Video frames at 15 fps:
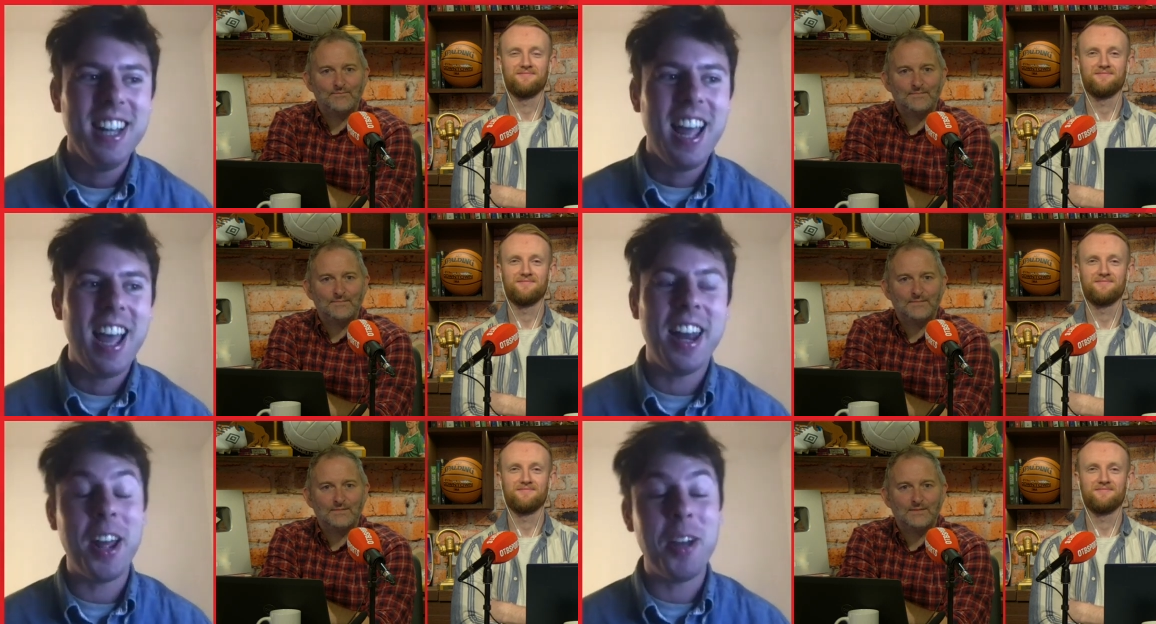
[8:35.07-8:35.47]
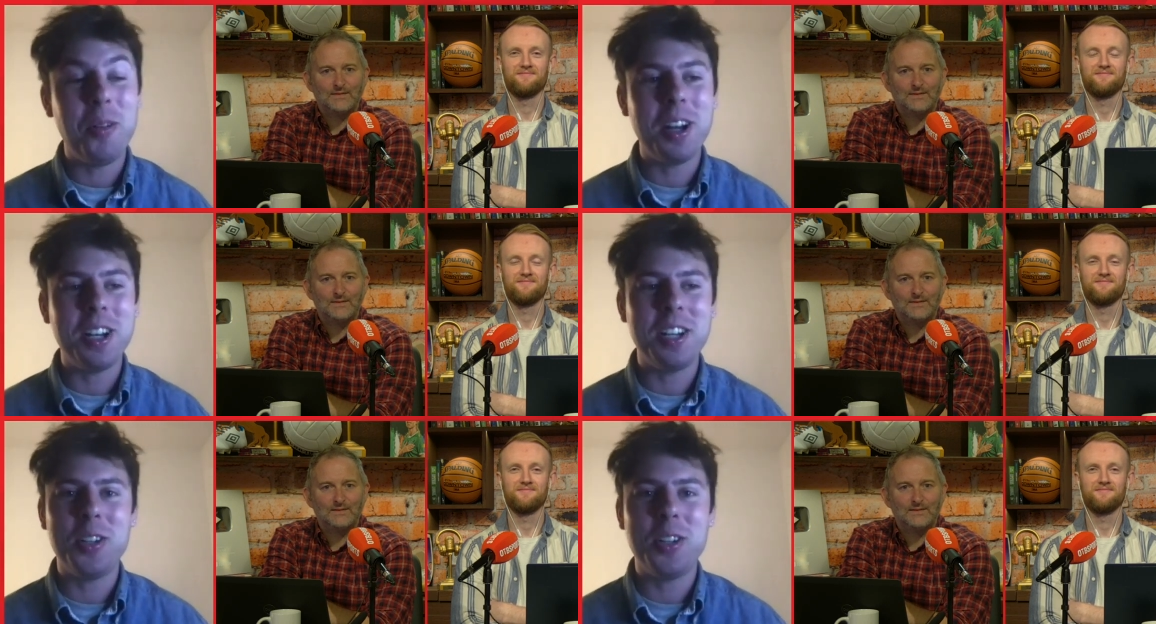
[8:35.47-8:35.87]
Speaker 1: and I
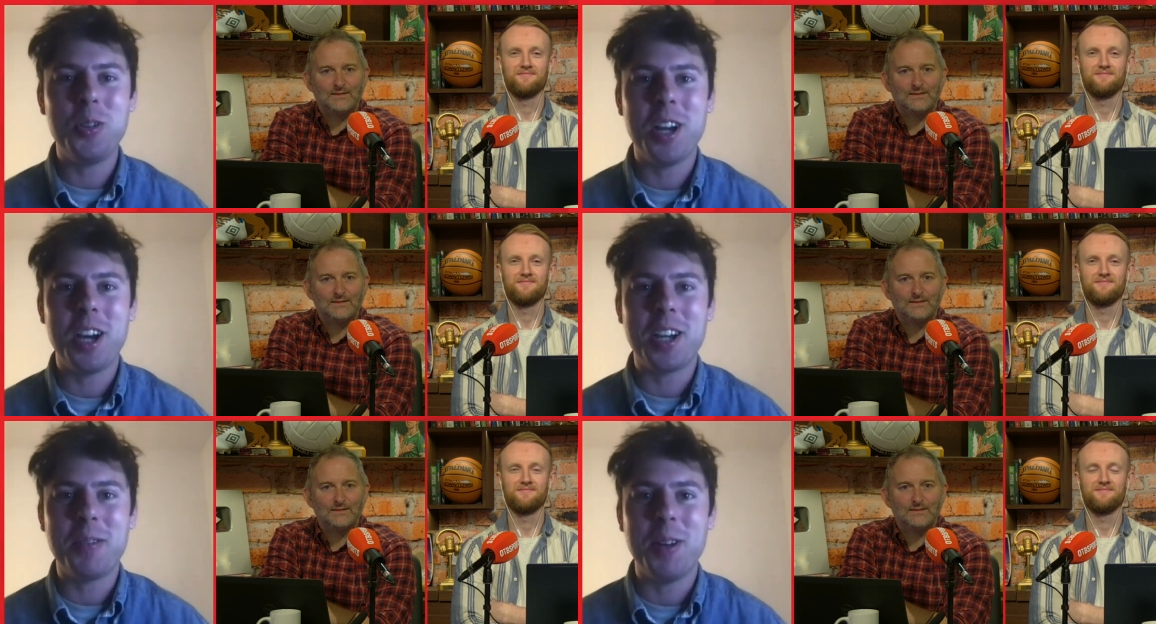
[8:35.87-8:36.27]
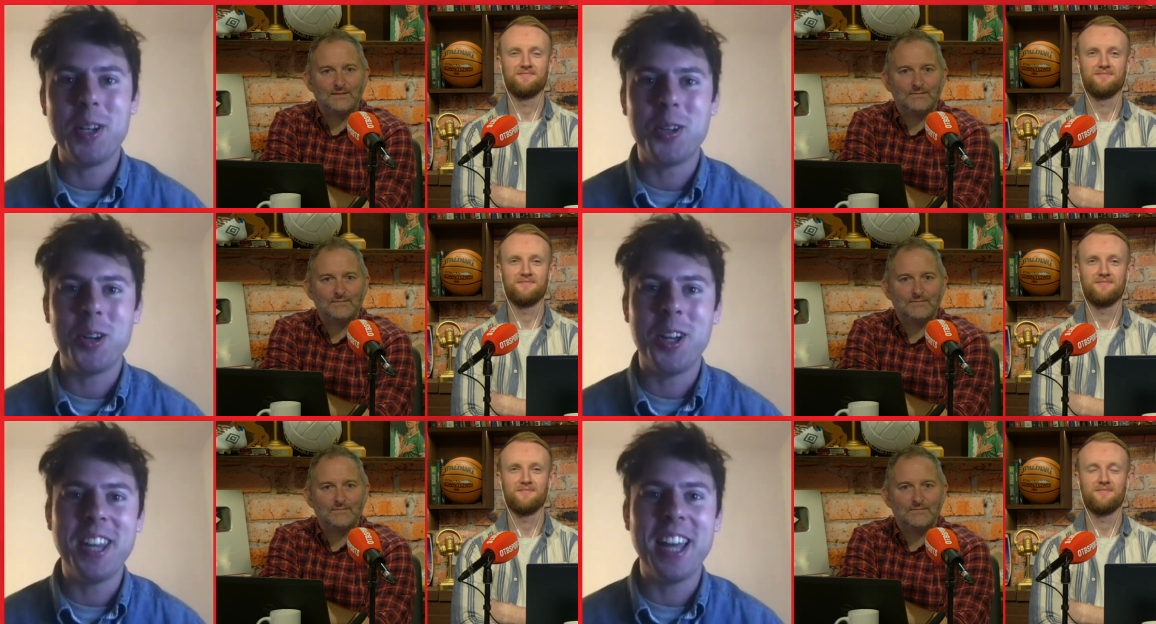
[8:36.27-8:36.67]
wanted to do a
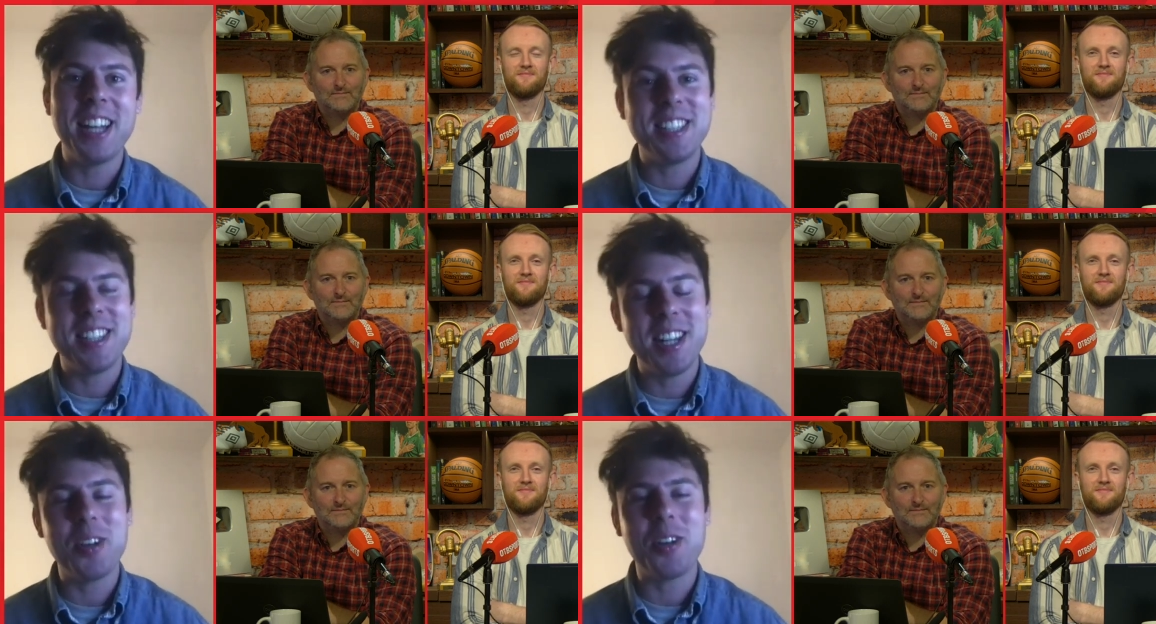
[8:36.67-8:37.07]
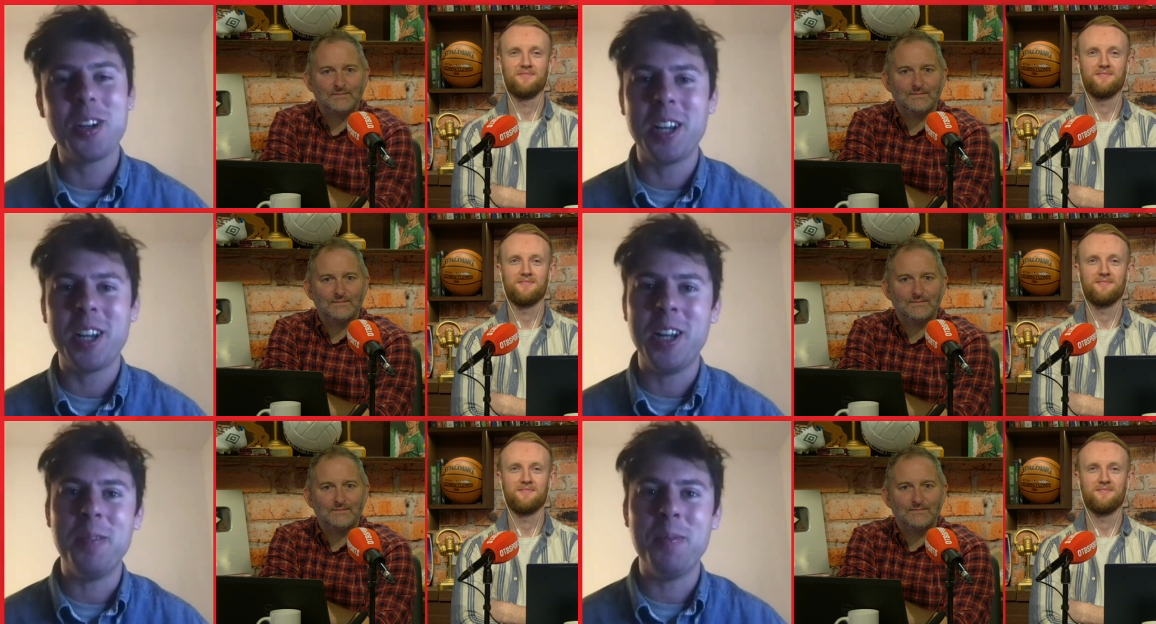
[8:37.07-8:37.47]
documentary on that
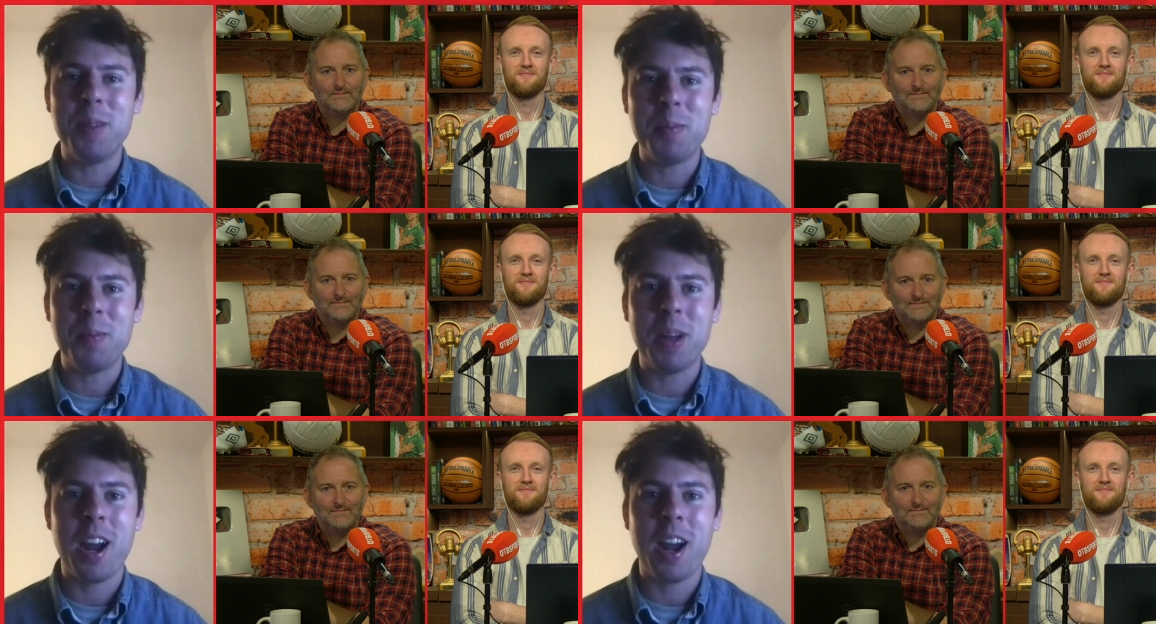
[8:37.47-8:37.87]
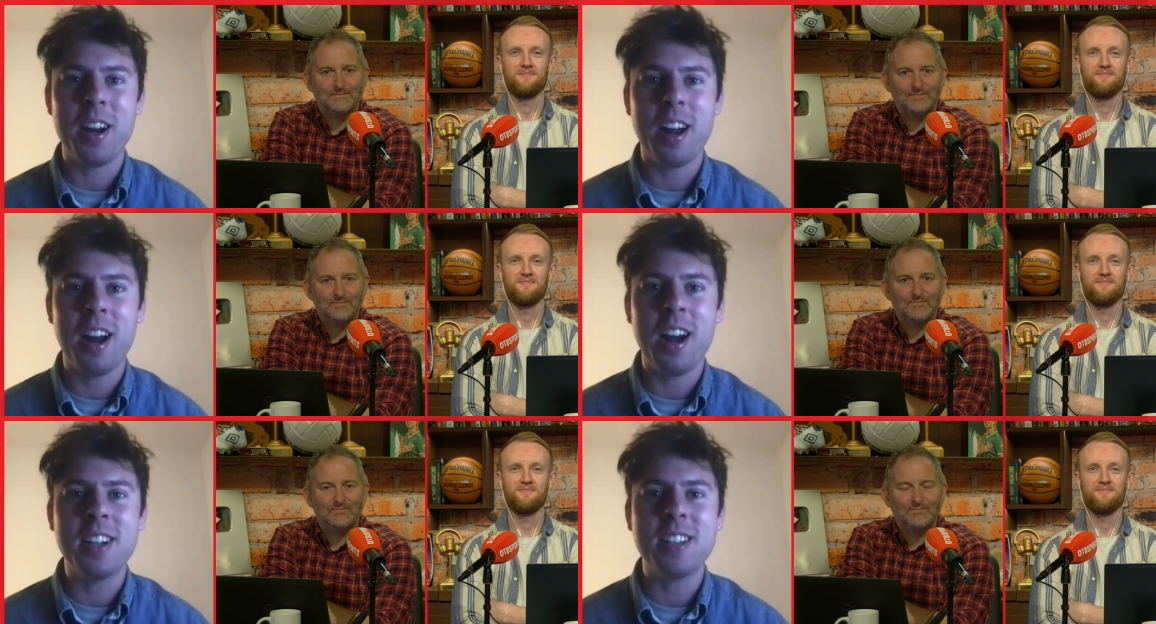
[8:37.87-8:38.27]
secretly in, in my heart
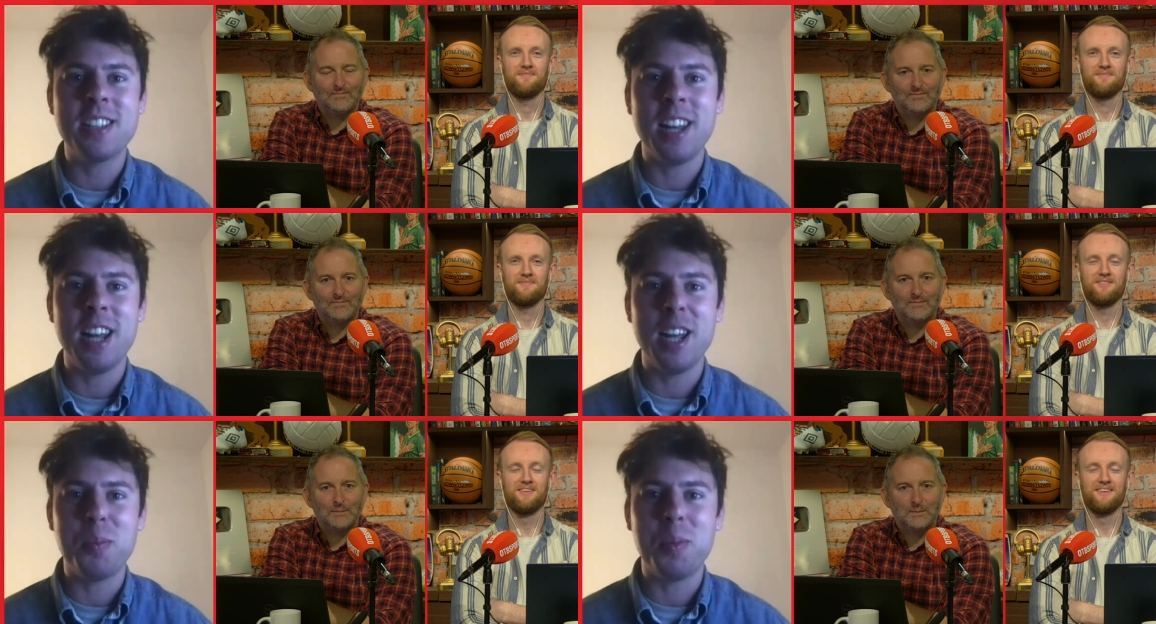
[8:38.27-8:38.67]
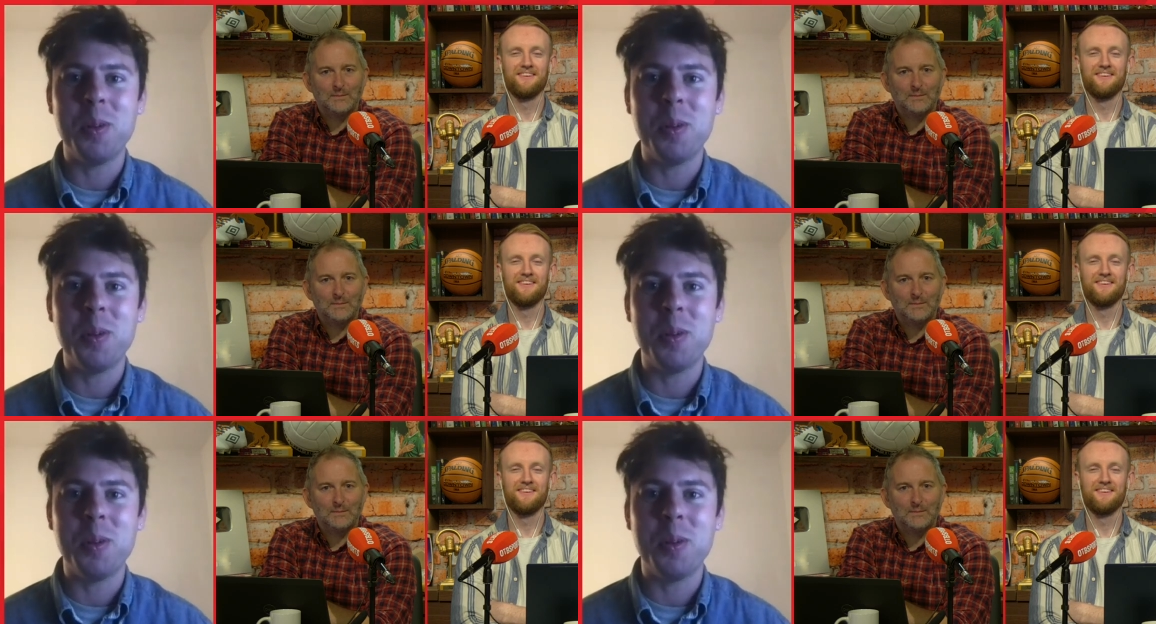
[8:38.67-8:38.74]
of hearts, like.